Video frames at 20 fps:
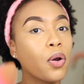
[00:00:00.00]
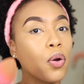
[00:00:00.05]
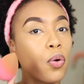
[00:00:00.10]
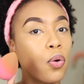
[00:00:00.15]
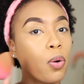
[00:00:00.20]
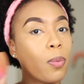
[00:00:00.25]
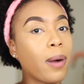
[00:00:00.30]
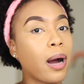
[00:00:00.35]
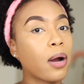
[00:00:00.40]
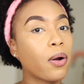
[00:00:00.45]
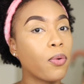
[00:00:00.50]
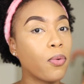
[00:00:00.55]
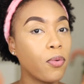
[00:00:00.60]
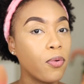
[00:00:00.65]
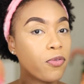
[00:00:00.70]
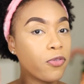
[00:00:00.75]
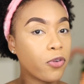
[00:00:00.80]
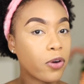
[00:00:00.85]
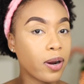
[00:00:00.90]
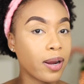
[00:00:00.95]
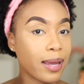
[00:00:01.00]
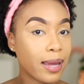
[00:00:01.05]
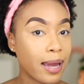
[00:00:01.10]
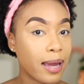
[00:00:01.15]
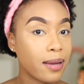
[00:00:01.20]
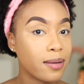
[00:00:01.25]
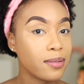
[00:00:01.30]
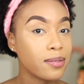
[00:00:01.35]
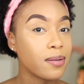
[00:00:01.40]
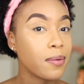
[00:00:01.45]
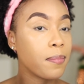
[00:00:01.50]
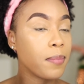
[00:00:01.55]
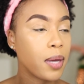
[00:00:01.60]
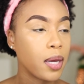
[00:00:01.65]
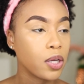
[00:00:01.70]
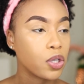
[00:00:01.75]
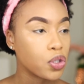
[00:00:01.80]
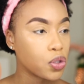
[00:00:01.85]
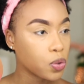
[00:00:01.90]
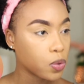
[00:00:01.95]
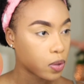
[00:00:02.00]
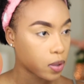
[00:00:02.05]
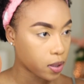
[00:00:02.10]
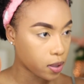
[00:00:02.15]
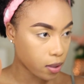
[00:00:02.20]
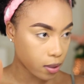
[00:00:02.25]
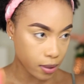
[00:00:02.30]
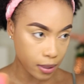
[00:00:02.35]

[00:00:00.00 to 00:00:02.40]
go back over again to make sure